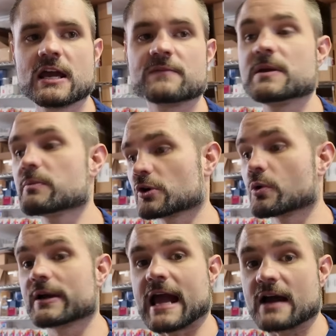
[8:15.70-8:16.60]
if people are
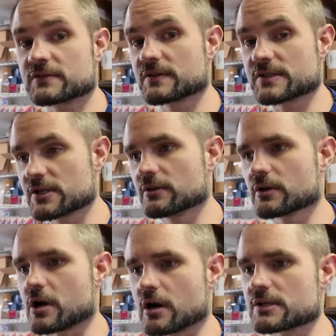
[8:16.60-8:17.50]
going after the
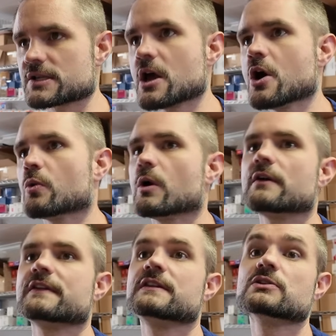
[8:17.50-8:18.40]
serial cards,
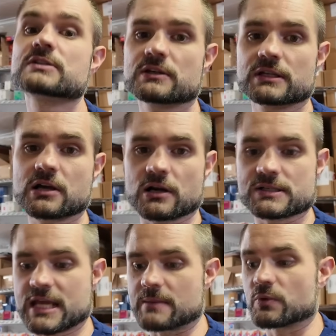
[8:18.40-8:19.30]
well, then the utility
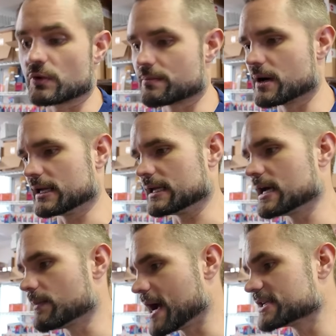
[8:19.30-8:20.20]
cards can't be worth money. And
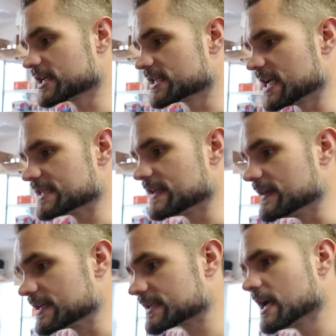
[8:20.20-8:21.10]
now Magic is in
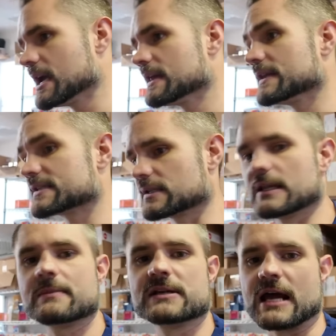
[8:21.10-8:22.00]
this
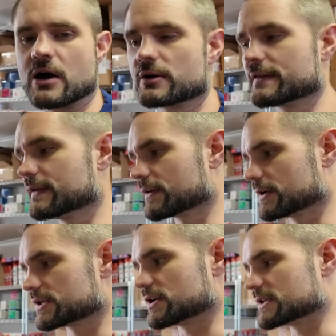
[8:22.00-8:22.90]
dilemma now, and I think they're
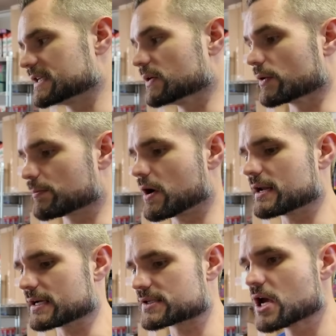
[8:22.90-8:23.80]
going to start seeing it with
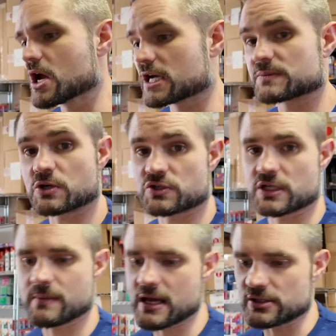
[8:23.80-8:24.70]
products, especially
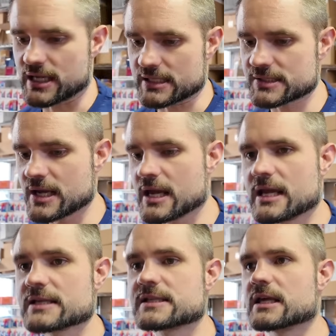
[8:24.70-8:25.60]
commander decks,
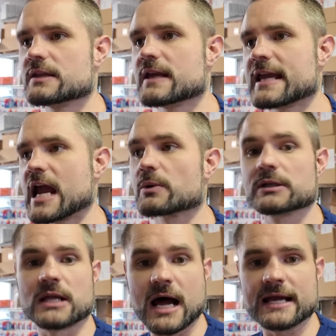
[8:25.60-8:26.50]
is that they can't
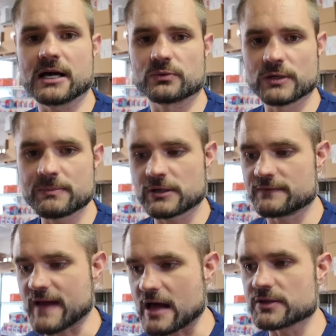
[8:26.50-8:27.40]
rely on
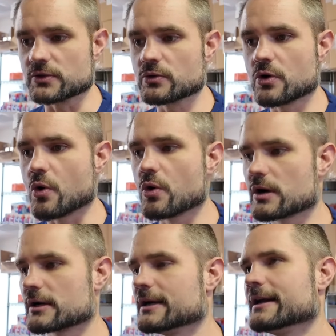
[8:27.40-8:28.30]
reprint value,
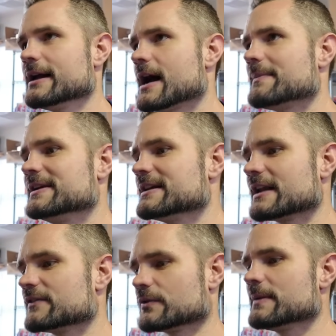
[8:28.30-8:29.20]
or, I mean,
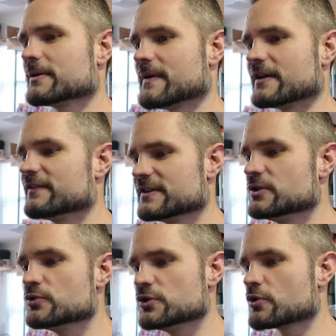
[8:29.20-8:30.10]
not even reprint value, even
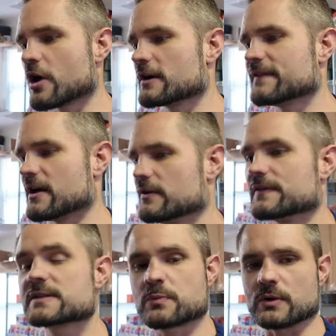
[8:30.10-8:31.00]
new card value at
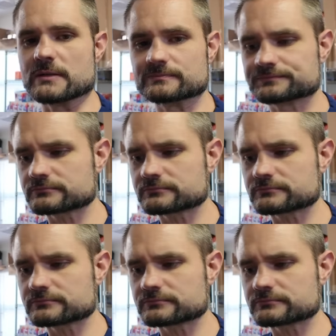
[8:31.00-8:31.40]
this point,